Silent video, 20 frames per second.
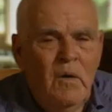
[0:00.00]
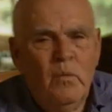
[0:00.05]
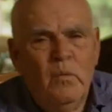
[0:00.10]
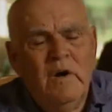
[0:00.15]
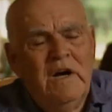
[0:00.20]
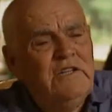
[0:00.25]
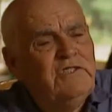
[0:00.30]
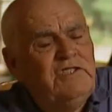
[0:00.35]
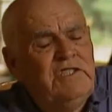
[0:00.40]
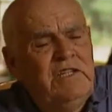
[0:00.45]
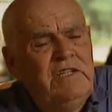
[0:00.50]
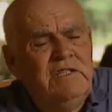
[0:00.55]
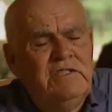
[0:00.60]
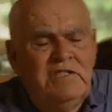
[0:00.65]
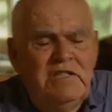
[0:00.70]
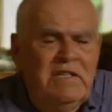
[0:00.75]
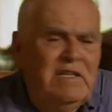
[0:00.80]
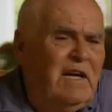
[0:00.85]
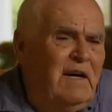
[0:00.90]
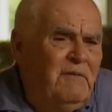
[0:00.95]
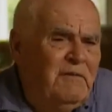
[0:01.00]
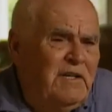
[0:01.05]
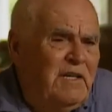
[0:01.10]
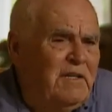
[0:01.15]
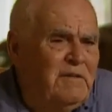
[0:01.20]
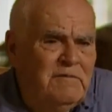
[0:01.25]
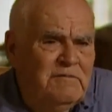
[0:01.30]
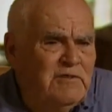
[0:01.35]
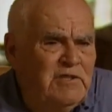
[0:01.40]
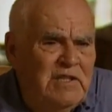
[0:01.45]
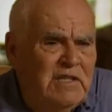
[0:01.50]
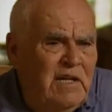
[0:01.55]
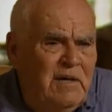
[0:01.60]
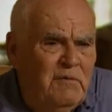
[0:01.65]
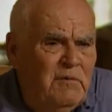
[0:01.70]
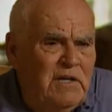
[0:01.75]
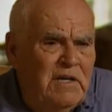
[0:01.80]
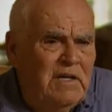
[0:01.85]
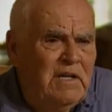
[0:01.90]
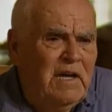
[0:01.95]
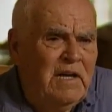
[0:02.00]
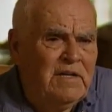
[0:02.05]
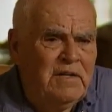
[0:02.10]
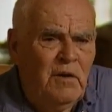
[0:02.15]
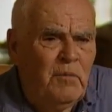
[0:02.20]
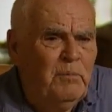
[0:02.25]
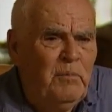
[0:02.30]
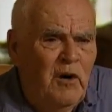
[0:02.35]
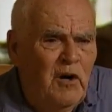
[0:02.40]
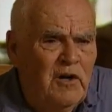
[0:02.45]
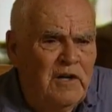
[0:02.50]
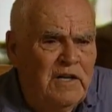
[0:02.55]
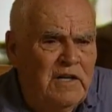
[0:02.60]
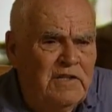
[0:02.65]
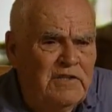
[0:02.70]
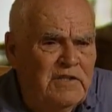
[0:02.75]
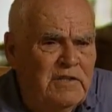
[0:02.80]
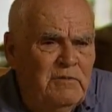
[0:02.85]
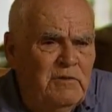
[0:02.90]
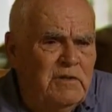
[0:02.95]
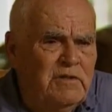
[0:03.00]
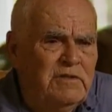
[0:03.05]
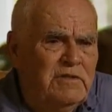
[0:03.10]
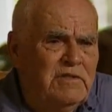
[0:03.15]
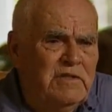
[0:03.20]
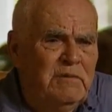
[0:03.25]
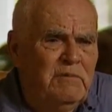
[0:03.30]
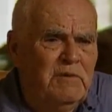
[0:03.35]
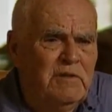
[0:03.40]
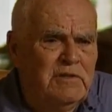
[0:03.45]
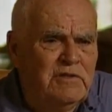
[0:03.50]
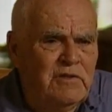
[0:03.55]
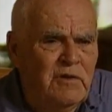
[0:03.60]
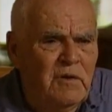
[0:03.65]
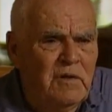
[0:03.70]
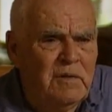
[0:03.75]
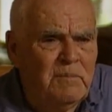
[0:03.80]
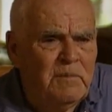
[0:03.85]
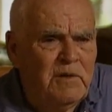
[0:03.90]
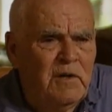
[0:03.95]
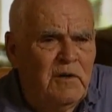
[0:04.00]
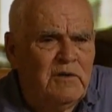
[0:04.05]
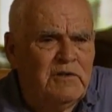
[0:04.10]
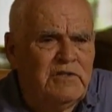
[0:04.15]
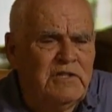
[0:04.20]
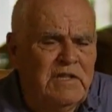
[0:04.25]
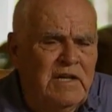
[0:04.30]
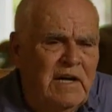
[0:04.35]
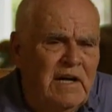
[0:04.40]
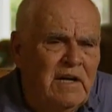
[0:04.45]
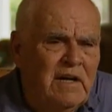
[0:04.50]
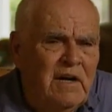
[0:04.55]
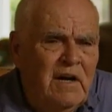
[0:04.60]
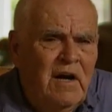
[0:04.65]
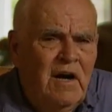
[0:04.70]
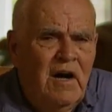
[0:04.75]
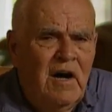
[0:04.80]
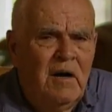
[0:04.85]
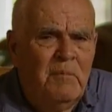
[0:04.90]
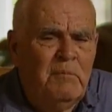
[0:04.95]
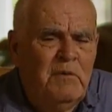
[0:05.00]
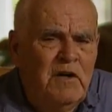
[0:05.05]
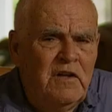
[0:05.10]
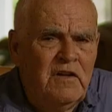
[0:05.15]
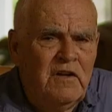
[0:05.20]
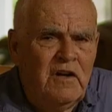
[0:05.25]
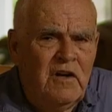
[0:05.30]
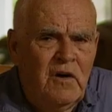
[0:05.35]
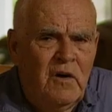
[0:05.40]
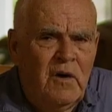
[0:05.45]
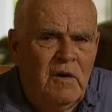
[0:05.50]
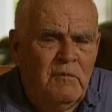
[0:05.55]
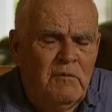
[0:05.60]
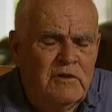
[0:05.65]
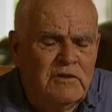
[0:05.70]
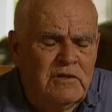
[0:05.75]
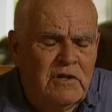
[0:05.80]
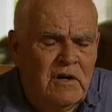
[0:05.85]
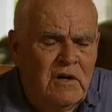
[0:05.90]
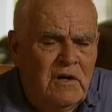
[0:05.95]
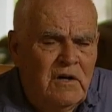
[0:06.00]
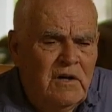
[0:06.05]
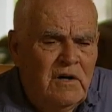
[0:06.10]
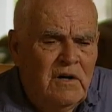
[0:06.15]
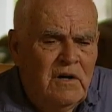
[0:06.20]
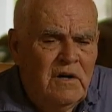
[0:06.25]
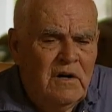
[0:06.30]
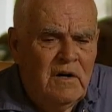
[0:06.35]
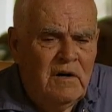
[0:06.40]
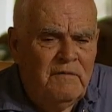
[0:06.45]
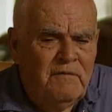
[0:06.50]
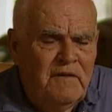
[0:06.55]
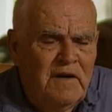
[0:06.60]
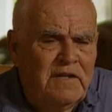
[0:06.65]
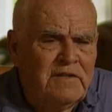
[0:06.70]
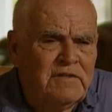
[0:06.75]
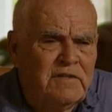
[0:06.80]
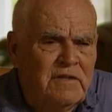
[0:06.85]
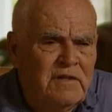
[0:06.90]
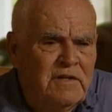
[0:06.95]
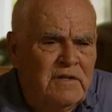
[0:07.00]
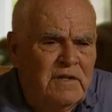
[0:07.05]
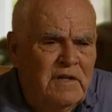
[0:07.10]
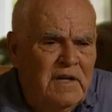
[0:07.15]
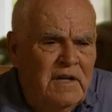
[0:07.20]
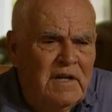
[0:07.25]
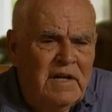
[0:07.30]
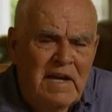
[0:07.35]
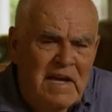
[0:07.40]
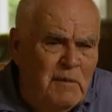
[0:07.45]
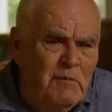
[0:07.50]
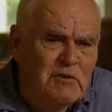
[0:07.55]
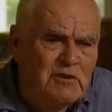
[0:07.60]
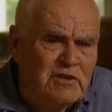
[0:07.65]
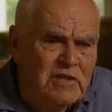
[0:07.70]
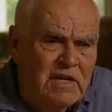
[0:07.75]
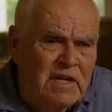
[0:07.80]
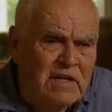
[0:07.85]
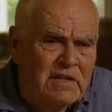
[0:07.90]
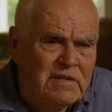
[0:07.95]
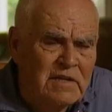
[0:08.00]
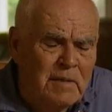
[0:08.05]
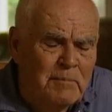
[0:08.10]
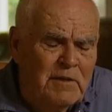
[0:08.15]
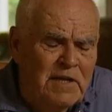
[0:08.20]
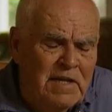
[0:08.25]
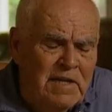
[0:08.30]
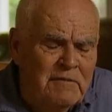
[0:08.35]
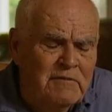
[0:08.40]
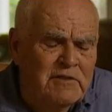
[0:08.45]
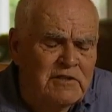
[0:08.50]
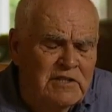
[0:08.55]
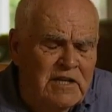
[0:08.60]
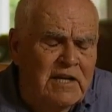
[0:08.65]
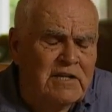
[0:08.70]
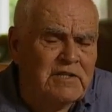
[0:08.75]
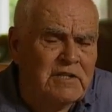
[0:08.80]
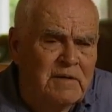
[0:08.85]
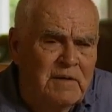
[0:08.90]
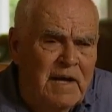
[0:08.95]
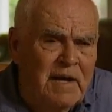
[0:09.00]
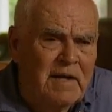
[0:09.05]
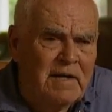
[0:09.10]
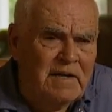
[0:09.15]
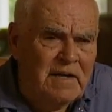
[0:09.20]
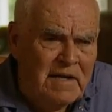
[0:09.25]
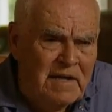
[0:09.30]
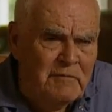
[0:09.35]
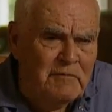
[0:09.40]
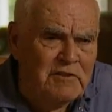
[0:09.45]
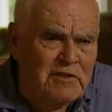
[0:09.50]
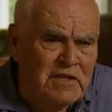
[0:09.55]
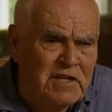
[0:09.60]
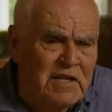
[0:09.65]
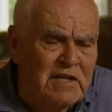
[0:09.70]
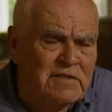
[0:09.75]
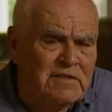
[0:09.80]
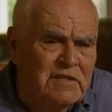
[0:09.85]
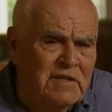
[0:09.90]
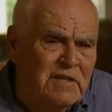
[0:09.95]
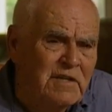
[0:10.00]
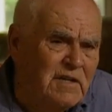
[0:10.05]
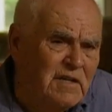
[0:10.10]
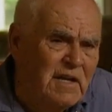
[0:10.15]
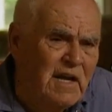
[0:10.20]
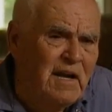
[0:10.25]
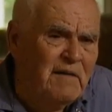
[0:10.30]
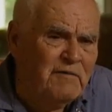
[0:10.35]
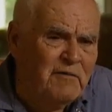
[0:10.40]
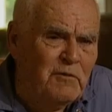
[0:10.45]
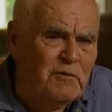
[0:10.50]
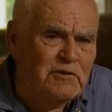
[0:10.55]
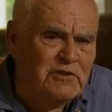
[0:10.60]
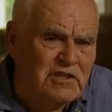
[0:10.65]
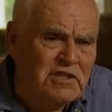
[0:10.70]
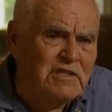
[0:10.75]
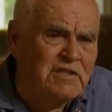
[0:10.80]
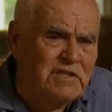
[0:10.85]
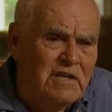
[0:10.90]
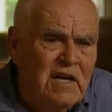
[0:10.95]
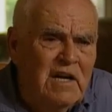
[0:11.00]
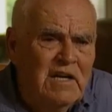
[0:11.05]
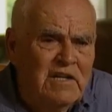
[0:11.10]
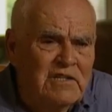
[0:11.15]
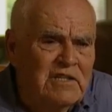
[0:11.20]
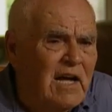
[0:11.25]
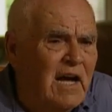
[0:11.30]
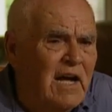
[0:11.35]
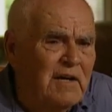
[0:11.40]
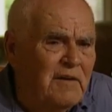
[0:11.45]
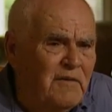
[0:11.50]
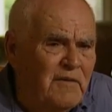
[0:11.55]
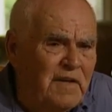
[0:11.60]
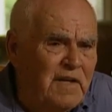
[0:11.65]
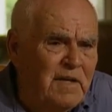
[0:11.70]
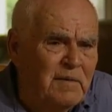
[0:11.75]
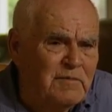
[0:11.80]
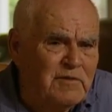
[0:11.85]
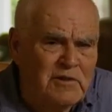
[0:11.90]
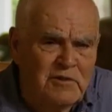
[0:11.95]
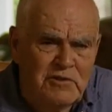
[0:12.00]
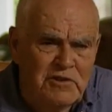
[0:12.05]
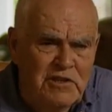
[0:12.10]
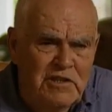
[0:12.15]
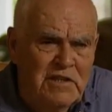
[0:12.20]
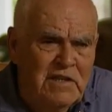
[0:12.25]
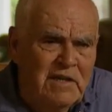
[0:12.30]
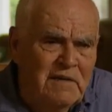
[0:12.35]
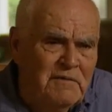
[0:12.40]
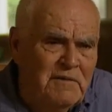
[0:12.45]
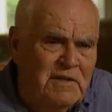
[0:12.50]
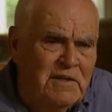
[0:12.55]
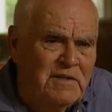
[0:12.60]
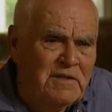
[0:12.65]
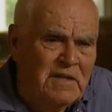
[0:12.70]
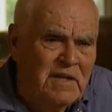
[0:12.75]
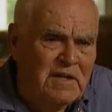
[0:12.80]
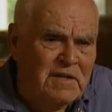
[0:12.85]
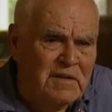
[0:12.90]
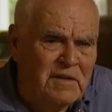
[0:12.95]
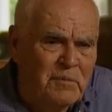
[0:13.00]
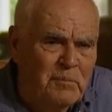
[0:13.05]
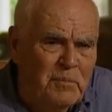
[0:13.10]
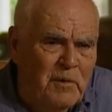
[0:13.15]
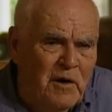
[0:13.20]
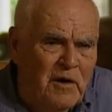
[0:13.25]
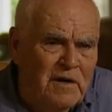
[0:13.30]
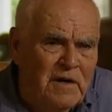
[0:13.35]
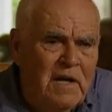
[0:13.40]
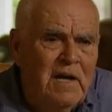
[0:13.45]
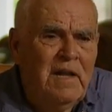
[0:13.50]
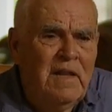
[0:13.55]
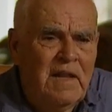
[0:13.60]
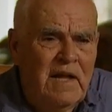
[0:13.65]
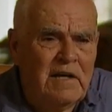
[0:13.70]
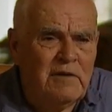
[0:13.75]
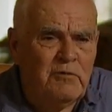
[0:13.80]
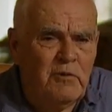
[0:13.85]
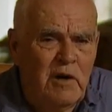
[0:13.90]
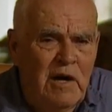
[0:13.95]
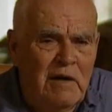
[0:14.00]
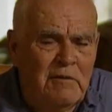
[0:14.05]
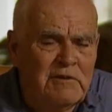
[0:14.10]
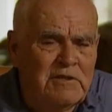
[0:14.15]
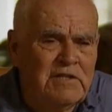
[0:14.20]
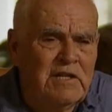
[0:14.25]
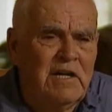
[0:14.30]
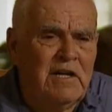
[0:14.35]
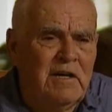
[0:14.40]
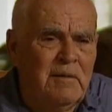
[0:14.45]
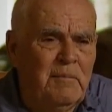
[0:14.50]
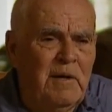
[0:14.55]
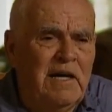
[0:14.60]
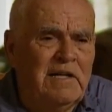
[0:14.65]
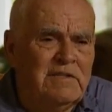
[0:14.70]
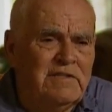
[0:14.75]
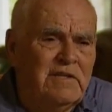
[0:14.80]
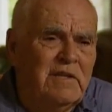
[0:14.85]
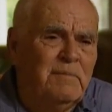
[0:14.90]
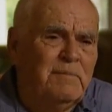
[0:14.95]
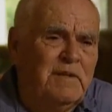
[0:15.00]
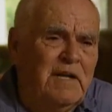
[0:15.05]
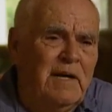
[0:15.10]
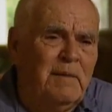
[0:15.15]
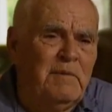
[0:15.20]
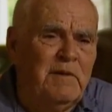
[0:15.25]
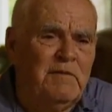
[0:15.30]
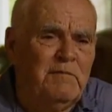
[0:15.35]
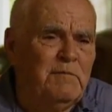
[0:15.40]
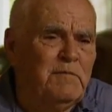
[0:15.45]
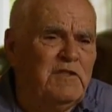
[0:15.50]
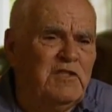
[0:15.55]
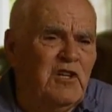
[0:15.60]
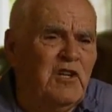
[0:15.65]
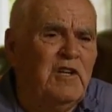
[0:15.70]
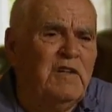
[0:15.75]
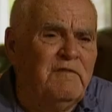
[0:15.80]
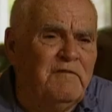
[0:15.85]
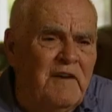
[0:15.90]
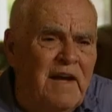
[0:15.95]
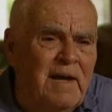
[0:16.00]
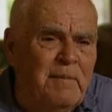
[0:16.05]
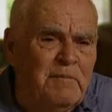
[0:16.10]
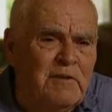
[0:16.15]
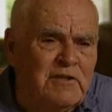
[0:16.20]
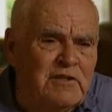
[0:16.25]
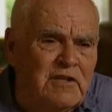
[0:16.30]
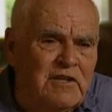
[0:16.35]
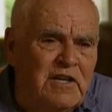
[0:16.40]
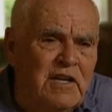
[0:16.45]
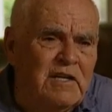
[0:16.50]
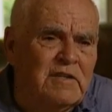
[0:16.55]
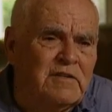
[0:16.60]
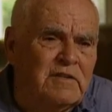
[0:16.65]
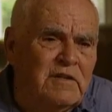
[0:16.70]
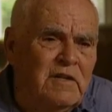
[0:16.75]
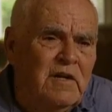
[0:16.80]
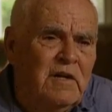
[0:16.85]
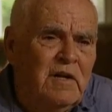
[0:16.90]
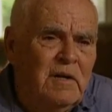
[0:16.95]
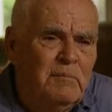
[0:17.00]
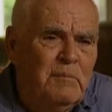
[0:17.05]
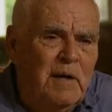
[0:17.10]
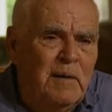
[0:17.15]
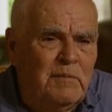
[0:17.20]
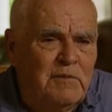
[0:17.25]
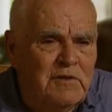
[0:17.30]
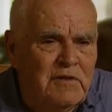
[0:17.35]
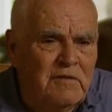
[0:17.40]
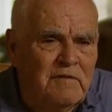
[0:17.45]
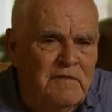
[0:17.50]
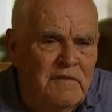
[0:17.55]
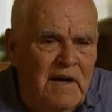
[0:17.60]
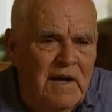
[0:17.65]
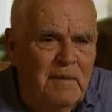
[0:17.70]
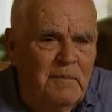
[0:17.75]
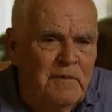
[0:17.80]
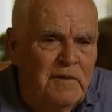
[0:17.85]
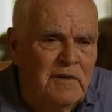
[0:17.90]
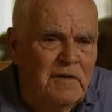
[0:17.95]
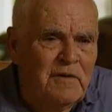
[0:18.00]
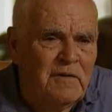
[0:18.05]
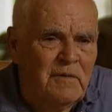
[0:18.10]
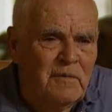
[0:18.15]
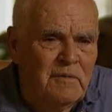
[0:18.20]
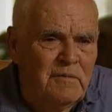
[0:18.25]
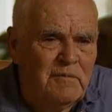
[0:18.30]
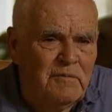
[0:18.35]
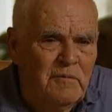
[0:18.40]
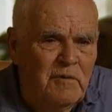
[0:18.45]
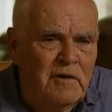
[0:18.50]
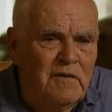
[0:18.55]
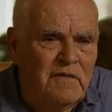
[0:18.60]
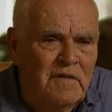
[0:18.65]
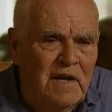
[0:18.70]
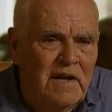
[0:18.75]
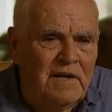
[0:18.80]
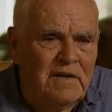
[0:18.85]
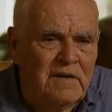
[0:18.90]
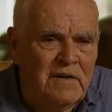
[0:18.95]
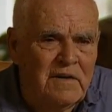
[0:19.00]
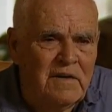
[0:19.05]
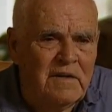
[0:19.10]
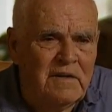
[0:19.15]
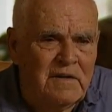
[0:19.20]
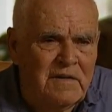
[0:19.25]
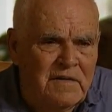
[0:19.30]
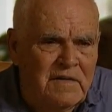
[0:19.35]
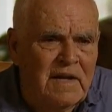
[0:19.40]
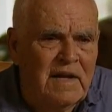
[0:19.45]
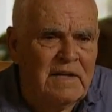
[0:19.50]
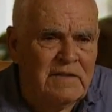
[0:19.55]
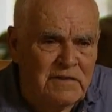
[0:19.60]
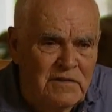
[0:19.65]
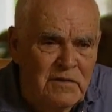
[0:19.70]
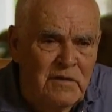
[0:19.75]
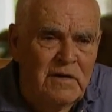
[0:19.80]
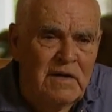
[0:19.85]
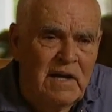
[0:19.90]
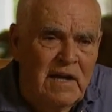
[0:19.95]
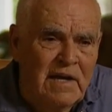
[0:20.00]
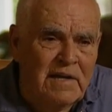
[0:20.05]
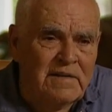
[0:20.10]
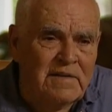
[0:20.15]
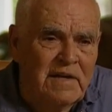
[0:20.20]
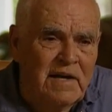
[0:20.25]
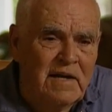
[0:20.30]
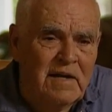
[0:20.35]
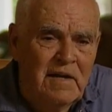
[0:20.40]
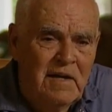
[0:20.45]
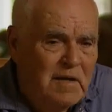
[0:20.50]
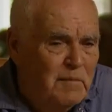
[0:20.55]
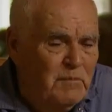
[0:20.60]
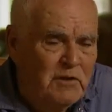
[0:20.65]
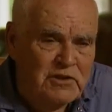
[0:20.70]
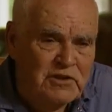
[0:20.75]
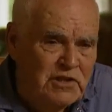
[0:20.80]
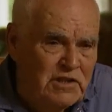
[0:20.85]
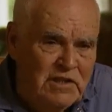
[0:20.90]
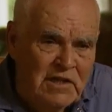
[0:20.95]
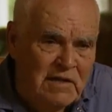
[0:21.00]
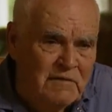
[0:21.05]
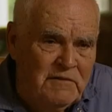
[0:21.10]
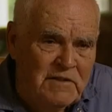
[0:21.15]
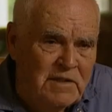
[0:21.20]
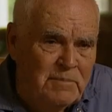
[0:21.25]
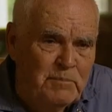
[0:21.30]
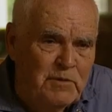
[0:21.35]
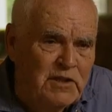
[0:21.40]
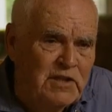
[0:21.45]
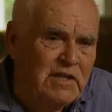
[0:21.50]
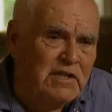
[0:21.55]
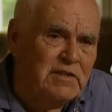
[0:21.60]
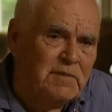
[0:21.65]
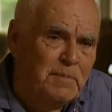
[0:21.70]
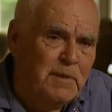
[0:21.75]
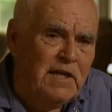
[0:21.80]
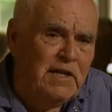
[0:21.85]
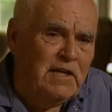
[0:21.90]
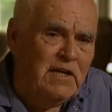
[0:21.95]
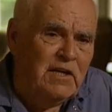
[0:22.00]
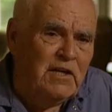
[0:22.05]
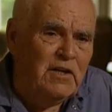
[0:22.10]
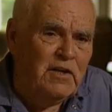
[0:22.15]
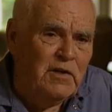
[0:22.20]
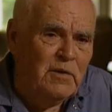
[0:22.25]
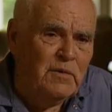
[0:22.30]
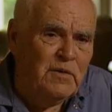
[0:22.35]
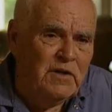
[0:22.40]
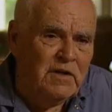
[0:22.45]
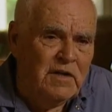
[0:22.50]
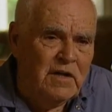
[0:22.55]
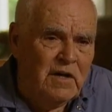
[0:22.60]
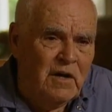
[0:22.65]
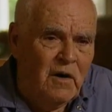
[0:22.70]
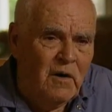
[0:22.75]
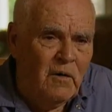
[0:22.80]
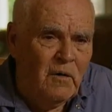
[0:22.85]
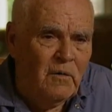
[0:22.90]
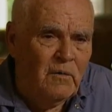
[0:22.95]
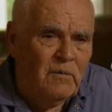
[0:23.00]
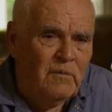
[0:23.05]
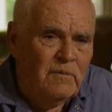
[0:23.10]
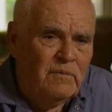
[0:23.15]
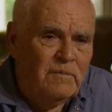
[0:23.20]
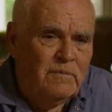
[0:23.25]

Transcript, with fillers: Well, she she never did. She never did take no part in it. She wouldn't. She wouldn't join it because she had a brother-in-law that was a, a fixer, and, and he was against. I mean, he was section hand, and he was against it, and therefore she sided with them. So she never did take no part. That's where I was telling about. Sometimes it turned families against members of the family, you know, and one thing and another thing doing like that. But she never did participate in the union at all.